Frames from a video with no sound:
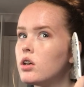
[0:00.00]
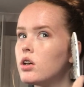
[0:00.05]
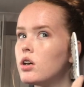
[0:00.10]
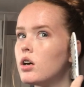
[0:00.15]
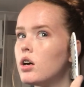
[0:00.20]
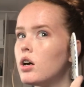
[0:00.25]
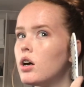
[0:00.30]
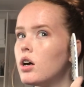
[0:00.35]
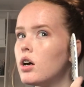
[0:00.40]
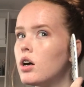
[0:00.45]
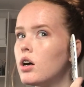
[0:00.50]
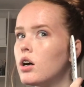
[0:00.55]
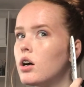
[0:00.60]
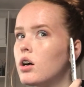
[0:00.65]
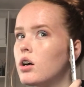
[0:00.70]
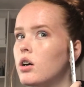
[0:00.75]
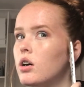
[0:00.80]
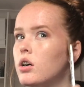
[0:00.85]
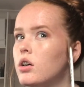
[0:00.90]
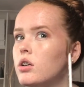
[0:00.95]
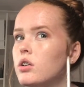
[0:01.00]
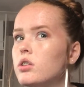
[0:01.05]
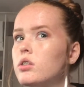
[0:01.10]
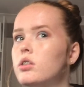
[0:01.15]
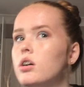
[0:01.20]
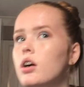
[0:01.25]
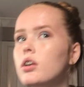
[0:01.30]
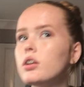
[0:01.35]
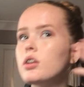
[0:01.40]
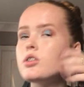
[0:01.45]
and
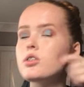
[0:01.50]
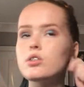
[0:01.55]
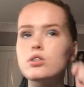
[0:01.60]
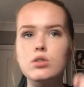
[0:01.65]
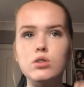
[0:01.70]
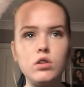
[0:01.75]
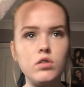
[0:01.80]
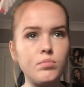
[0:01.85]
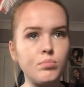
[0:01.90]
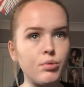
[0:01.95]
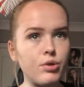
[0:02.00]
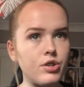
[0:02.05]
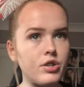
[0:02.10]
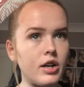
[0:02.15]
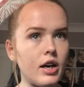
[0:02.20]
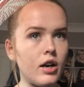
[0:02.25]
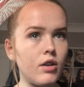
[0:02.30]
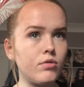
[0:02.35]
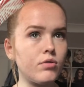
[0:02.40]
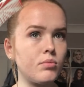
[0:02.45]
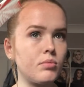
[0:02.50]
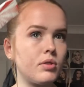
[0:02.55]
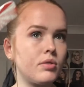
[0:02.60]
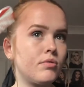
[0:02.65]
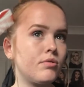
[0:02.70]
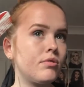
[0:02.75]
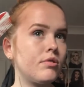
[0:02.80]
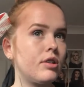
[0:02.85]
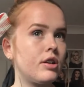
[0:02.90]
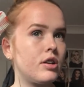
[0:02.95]
I just sort of brush it out from the
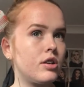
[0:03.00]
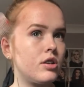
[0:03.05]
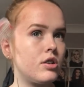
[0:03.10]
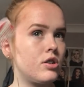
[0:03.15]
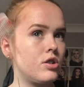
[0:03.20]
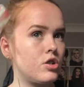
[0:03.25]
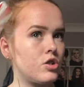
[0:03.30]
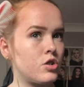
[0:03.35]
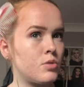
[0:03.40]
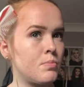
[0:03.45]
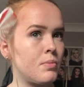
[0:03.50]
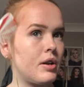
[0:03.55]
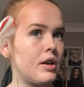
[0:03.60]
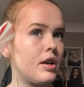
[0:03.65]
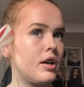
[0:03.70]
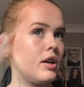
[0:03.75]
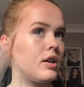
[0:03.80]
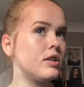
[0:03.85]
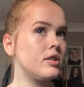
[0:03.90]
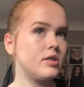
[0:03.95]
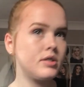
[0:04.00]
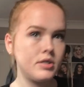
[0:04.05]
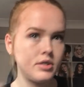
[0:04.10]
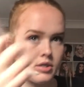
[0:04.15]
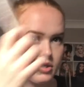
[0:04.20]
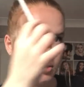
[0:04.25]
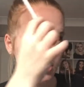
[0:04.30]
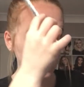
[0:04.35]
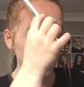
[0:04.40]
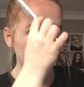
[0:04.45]
fringe
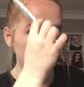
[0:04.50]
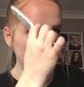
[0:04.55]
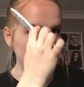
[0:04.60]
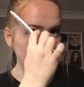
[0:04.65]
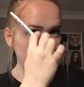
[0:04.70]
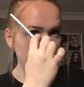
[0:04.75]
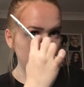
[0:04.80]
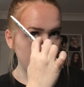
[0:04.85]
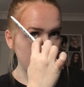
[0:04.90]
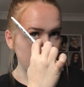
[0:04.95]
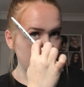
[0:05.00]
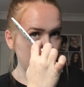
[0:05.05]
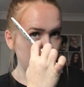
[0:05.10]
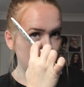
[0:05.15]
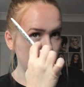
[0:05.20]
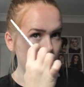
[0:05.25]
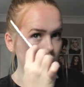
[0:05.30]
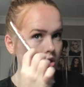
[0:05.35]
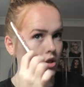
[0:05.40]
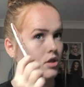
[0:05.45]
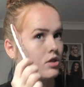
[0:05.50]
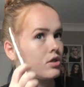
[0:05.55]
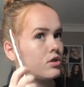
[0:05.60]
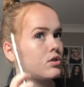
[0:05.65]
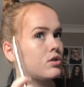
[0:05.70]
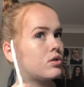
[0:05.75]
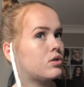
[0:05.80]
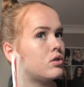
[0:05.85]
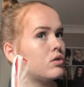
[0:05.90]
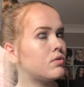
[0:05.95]
bits, and I just
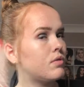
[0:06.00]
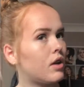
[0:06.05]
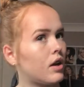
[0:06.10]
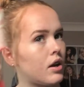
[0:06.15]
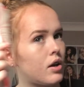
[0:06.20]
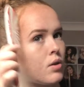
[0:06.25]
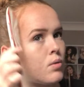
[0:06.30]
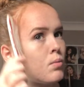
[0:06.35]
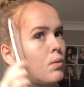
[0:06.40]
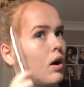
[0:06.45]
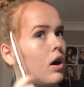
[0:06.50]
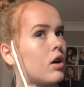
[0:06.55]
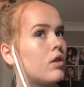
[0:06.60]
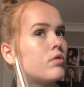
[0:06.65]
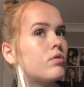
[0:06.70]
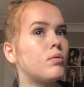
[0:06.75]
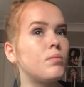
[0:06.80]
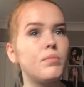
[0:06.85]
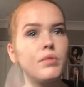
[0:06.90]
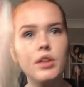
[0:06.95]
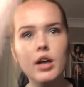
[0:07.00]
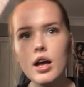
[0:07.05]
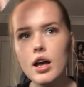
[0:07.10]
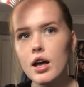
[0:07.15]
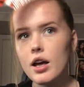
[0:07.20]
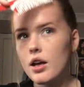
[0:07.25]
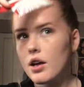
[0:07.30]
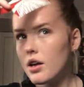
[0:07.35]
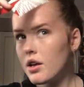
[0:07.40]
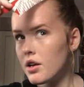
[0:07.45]
sort of like work from
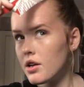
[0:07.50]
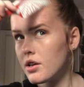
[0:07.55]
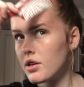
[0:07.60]
there,